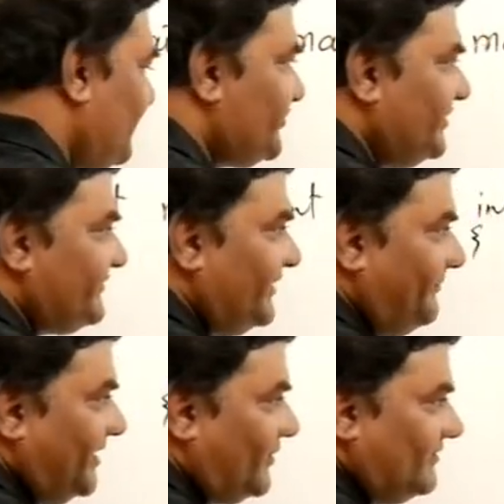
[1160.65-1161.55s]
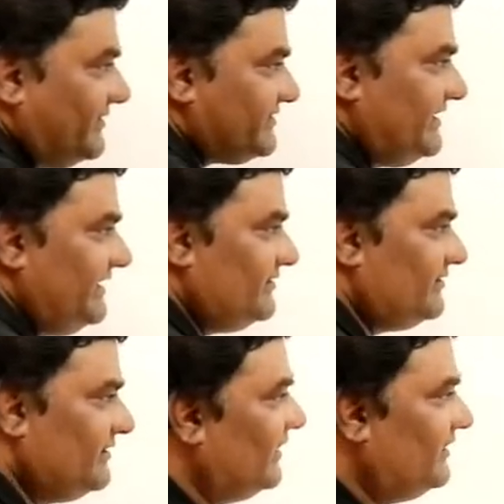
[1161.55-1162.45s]
So this will appear on the
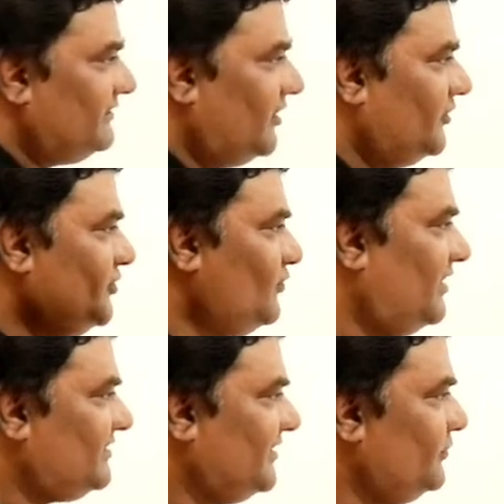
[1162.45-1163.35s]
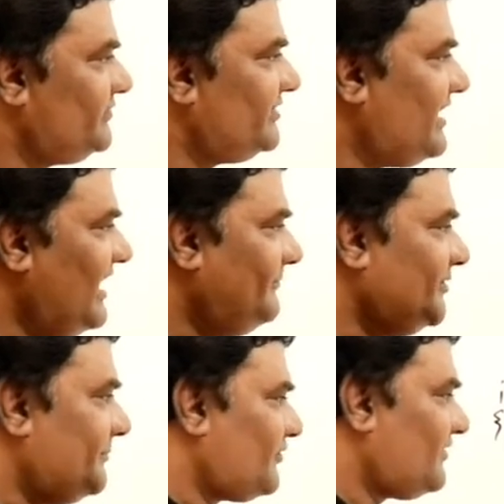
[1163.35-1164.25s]
screen. Now you are the user, I
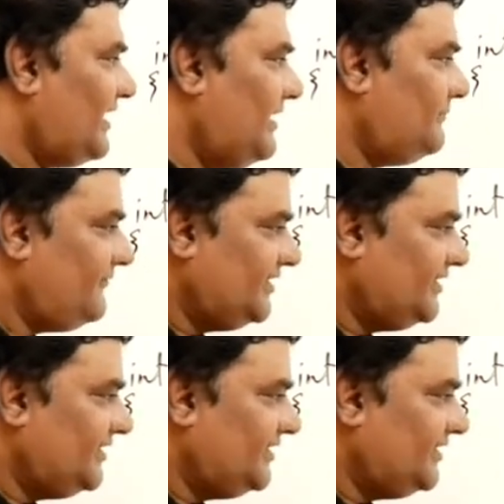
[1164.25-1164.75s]
am the program.